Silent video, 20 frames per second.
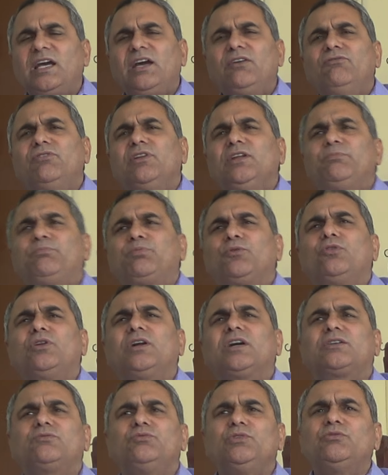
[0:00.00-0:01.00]
every
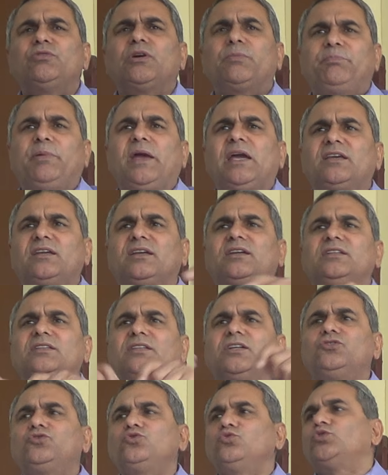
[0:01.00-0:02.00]
product we were packing in
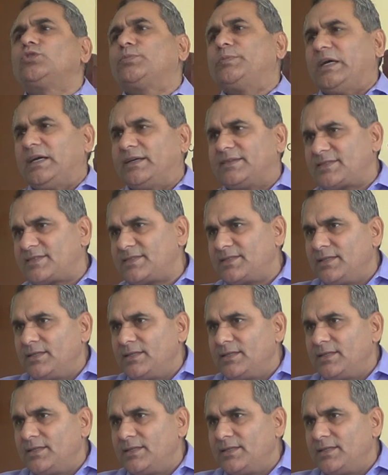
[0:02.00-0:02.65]
the jute bags.